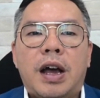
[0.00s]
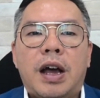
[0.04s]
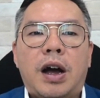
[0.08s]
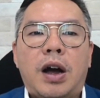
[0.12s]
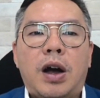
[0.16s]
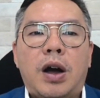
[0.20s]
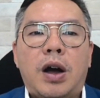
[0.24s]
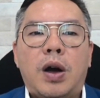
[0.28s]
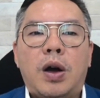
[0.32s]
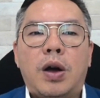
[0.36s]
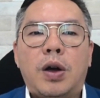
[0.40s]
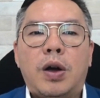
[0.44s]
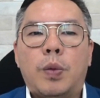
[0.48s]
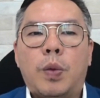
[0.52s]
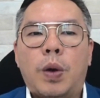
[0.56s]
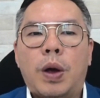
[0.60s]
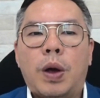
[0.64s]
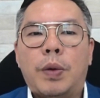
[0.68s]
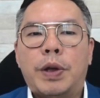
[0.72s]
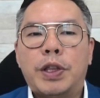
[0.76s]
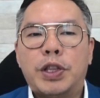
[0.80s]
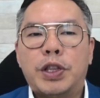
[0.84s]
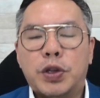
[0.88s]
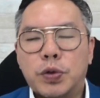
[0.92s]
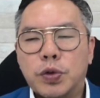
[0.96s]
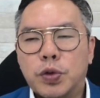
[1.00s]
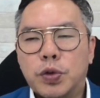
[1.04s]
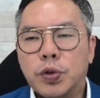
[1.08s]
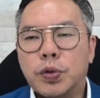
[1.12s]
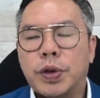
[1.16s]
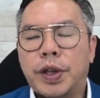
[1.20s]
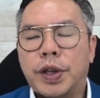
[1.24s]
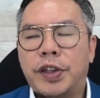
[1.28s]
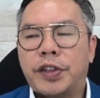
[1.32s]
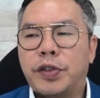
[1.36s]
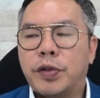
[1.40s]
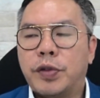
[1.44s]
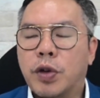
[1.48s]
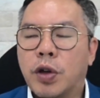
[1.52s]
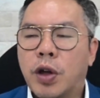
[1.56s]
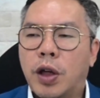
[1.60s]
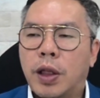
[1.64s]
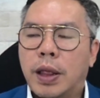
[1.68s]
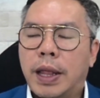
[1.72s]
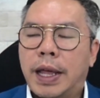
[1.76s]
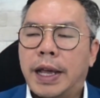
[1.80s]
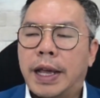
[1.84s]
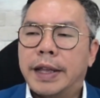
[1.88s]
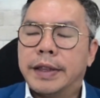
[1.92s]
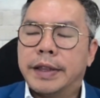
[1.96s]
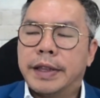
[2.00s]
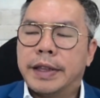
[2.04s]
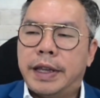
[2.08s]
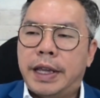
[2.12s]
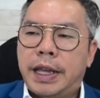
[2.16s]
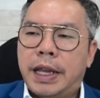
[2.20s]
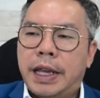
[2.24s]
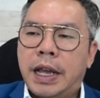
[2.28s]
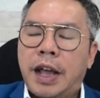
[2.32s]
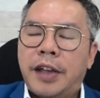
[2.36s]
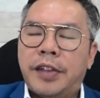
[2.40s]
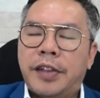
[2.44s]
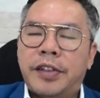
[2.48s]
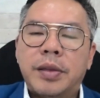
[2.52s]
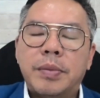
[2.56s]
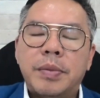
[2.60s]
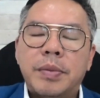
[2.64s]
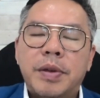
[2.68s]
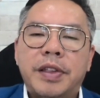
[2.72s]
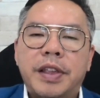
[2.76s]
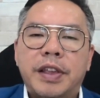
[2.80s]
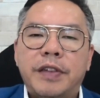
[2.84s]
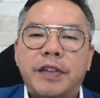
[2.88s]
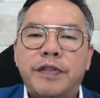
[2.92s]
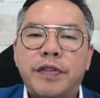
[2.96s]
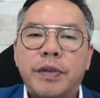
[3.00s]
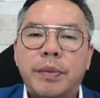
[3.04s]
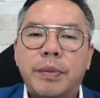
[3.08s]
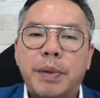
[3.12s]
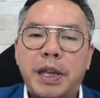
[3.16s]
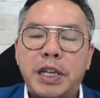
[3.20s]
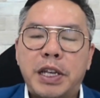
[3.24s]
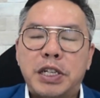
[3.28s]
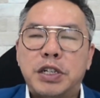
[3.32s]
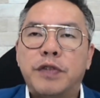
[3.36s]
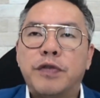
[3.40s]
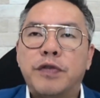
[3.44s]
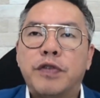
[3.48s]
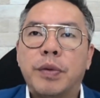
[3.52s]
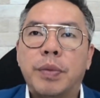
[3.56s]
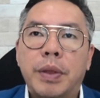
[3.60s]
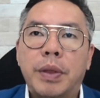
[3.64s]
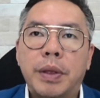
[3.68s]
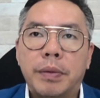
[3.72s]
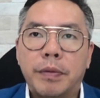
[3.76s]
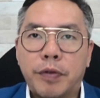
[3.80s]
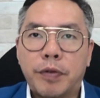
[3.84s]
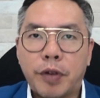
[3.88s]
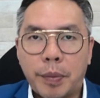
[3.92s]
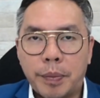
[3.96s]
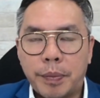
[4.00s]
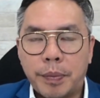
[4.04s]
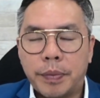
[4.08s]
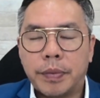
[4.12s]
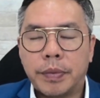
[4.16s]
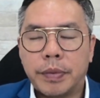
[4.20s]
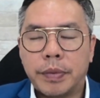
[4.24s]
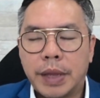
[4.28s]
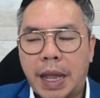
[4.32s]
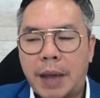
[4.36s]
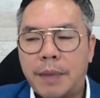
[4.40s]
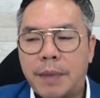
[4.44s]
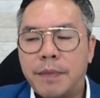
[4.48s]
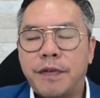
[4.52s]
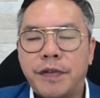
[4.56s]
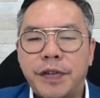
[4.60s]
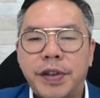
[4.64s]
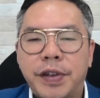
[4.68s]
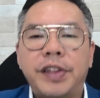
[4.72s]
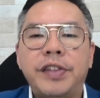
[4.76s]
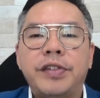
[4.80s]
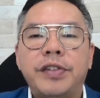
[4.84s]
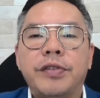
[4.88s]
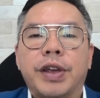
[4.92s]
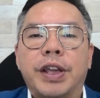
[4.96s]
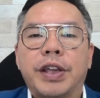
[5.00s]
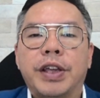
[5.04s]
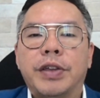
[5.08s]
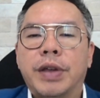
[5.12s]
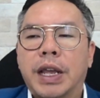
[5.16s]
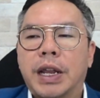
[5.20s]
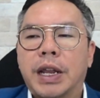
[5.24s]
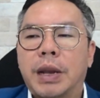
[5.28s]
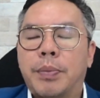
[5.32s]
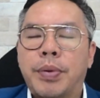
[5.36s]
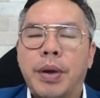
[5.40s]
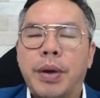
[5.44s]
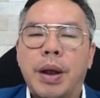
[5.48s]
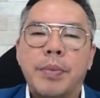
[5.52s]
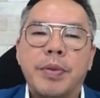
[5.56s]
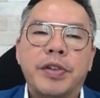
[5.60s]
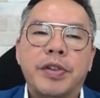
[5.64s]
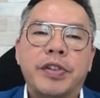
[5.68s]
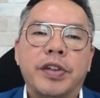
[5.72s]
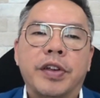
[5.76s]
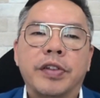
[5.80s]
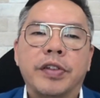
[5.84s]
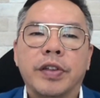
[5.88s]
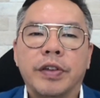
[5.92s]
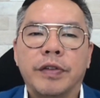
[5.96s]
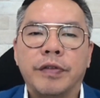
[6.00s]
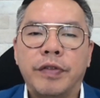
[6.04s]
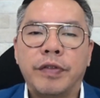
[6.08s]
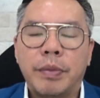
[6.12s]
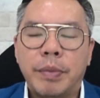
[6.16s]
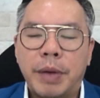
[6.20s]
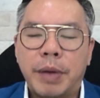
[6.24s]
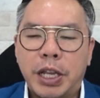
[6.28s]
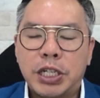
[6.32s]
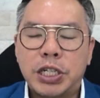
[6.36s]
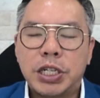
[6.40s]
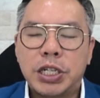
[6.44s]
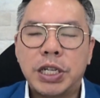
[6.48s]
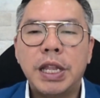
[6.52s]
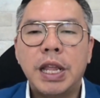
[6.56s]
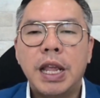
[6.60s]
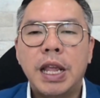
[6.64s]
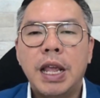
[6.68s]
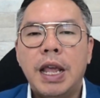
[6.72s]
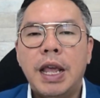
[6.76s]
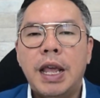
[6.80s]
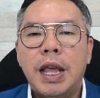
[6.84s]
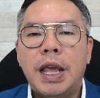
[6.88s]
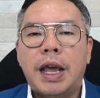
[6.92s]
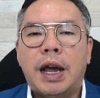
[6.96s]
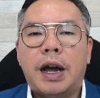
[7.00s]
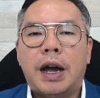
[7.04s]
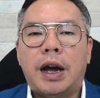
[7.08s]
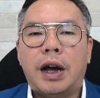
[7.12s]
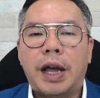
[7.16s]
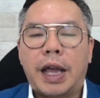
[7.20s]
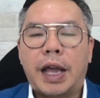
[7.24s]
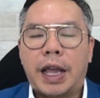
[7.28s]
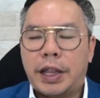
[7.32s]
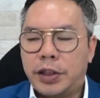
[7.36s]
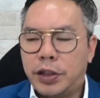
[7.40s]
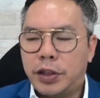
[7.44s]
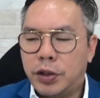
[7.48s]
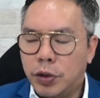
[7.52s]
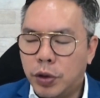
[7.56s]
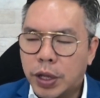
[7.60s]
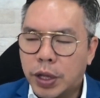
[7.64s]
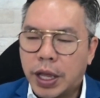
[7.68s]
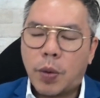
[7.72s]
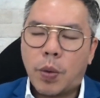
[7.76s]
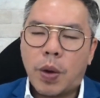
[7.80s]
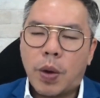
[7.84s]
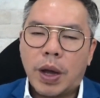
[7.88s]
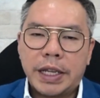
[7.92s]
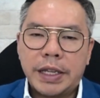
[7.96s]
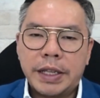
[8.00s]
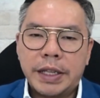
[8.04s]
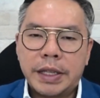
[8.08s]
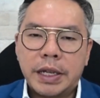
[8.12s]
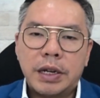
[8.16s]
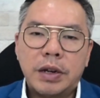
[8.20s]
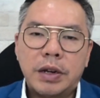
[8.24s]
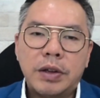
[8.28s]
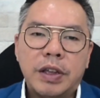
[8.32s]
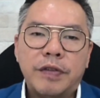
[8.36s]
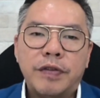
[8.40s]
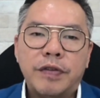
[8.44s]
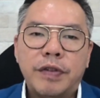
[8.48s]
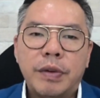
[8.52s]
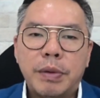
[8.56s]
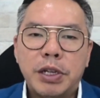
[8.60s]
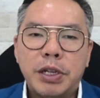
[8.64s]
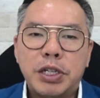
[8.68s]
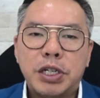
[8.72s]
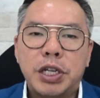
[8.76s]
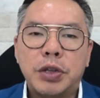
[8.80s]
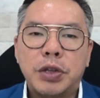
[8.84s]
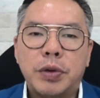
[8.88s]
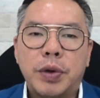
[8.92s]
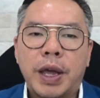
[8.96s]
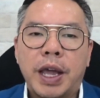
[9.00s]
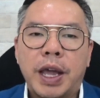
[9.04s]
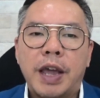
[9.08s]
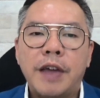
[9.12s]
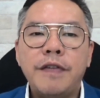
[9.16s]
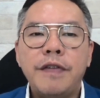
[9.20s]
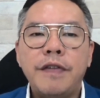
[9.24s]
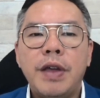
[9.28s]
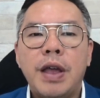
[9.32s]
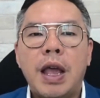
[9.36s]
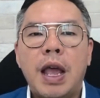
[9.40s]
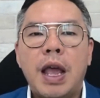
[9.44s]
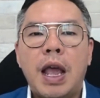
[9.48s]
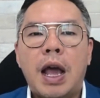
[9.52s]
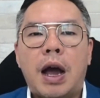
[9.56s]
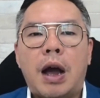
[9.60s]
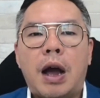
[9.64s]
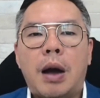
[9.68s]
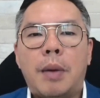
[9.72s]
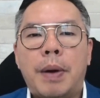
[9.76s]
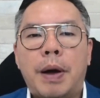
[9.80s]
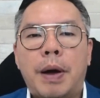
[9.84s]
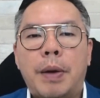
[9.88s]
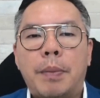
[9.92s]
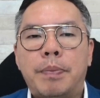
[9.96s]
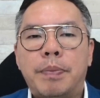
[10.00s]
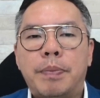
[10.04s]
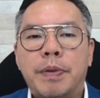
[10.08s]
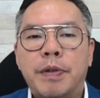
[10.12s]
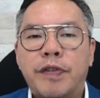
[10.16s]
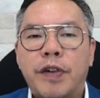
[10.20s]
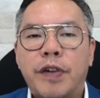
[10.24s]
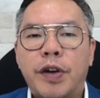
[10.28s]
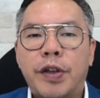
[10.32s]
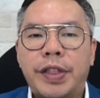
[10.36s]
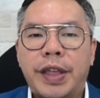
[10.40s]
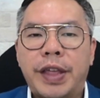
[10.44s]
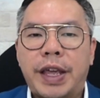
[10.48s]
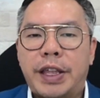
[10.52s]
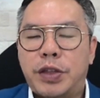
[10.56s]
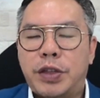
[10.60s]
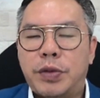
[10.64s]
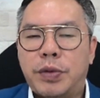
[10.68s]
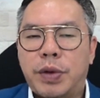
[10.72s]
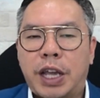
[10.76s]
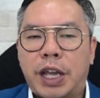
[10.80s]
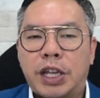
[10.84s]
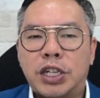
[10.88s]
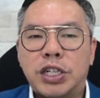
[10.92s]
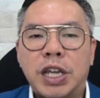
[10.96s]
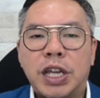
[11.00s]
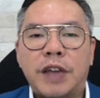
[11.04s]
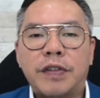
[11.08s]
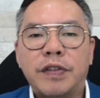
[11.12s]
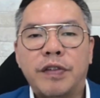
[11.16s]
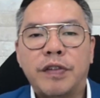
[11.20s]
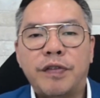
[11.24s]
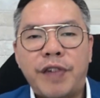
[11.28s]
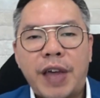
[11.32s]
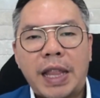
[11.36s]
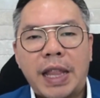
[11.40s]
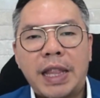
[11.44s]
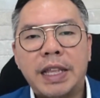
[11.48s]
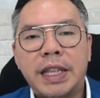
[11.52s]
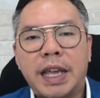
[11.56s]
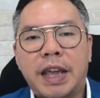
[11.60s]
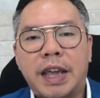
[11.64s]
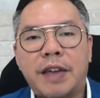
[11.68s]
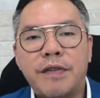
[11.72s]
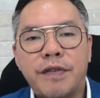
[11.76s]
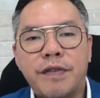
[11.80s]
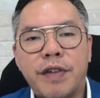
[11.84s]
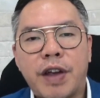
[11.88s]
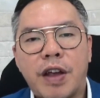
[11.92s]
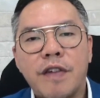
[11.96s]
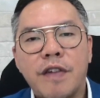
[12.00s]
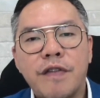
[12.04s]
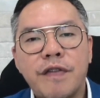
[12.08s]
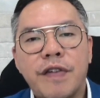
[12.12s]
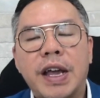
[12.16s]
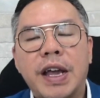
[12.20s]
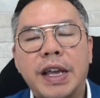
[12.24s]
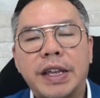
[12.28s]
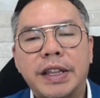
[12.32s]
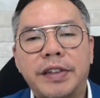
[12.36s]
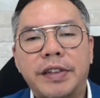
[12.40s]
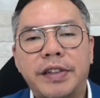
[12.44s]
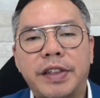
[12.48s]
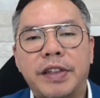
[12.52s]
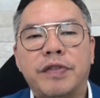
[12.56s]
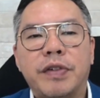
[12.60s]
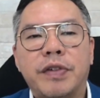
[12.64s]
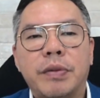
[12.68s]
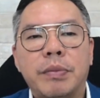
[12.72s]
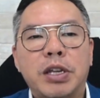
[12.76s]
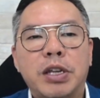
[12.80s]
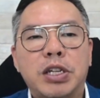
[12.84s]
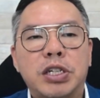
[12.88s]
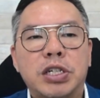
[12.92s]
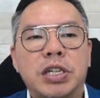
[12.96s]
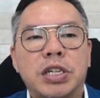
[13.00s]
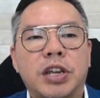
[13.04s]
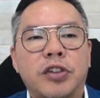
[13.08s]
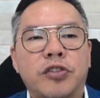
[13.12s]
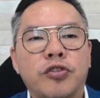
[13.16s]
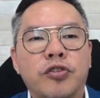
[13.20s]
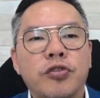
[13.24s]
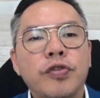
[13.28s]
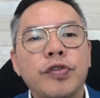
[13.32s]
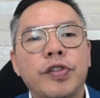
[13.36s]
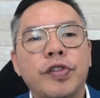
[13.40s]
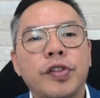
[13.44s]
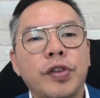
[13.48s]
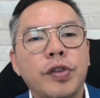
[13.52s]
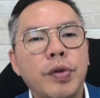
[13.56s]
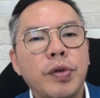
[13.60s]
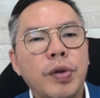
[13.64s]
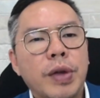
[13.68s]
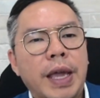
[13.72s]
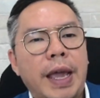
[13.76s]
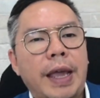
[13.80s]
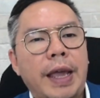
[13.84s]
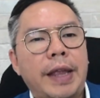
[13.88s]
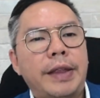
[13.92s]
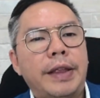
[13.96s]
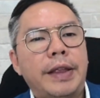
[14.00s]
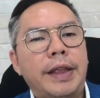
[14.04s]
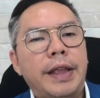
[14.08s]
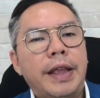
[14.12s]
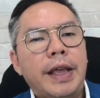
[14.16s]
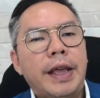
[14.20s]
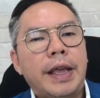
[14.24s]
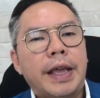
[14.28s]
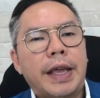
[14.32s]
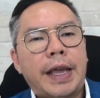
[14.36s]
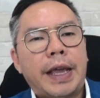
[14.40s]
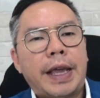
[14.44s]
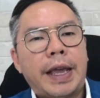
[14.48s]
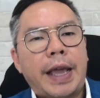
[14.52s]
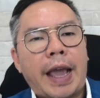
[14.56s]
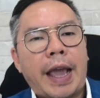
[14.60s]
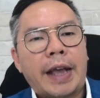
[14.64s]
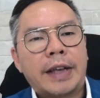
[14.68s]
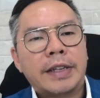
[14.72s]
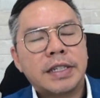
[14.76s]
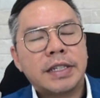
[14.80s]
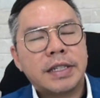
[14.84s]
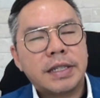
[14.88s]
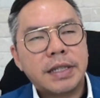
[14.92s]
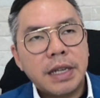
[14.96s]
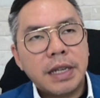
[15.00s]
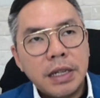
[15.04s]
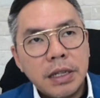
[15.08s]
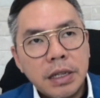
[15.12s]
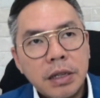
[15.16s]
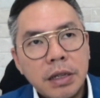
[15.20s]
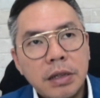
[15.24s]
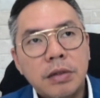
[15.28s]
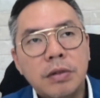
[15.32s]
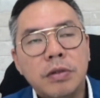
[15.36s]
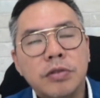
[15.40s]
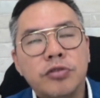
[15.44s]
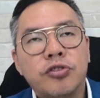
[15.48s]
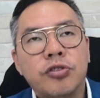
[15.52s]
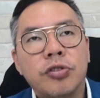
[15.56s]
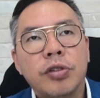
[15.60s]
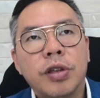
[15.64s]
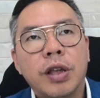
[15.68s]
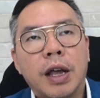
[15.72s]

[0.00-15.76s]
what you do is you collect the customer's information from them first, right? You get a primary source of information, and you look at what internal information you have. But before that, you actually have to validate and verify this information as true. So you get a external